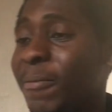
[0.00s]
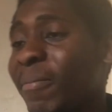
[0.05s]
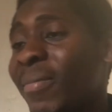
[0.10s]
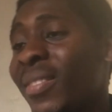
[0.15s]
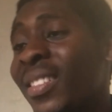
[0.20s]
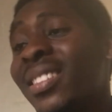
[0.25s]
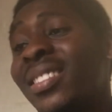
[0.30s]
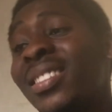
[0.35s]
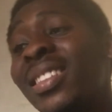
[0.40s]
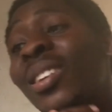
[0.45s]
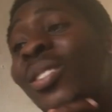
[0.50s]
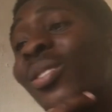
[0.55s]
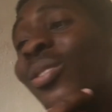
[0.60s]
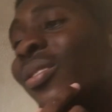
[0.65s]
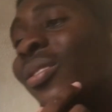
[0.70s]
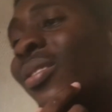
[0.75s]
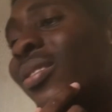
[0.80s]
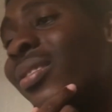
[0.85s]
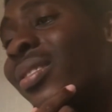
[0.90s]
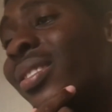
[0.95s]
Now,
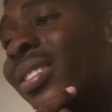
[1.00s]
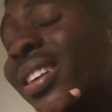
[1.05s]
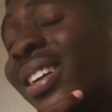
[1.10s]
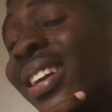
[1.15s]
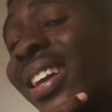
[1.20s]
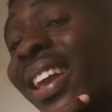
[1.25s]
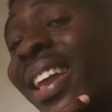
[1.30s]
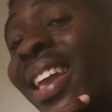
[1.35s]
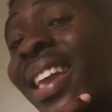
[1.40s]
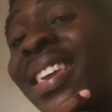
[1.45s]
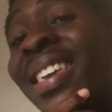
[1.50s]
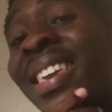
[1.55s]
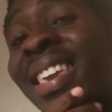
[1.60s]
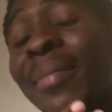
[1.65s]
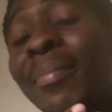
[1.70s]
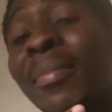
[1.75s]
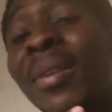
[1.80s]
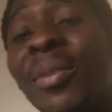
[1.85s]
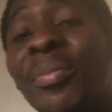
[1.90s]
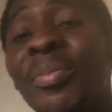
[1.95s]
it came
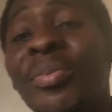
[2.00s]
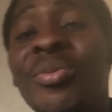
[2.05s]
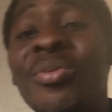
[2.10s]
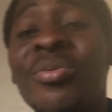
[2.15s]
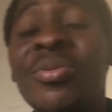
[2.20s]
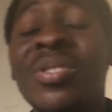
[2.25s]
up with a